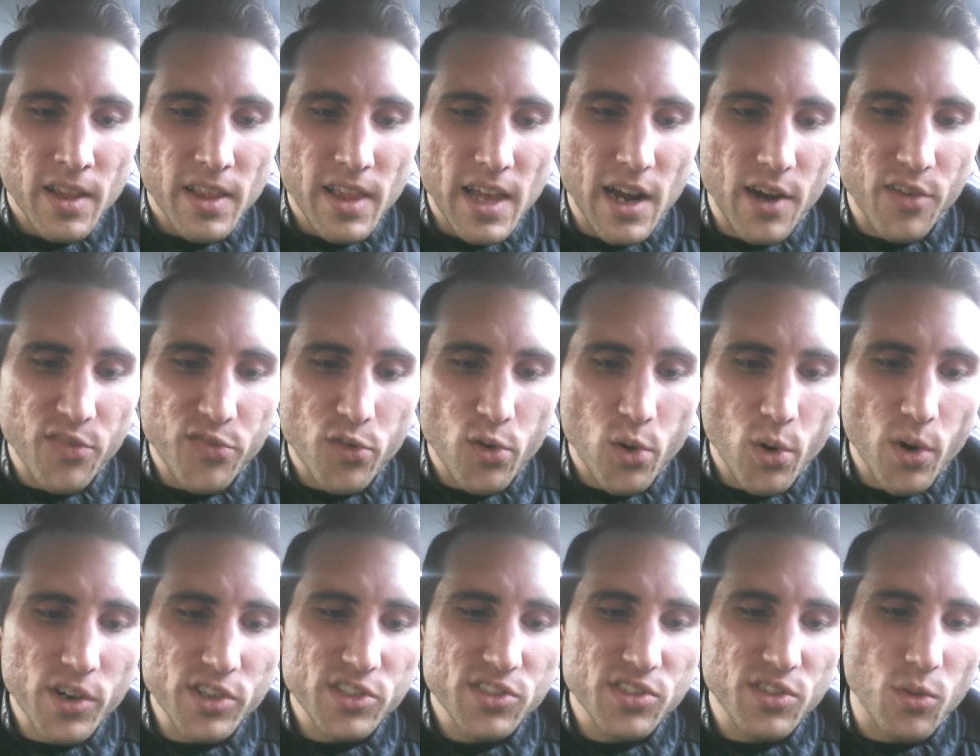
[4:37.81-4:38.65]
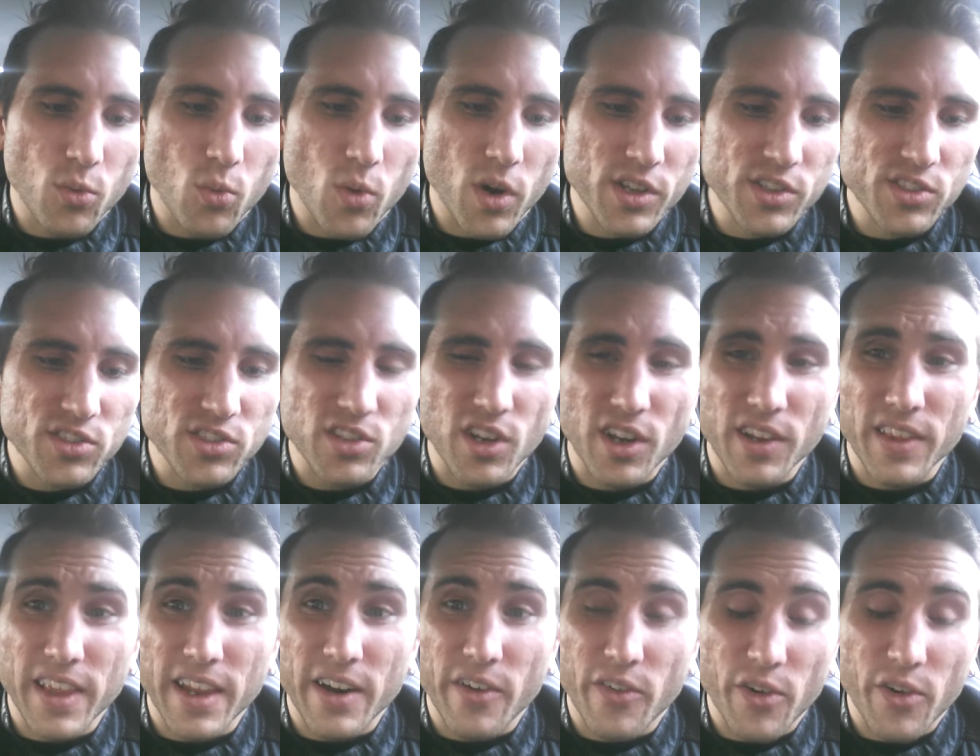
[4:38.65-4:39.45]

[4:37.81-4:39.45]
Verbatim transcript: Now, of course, the one song that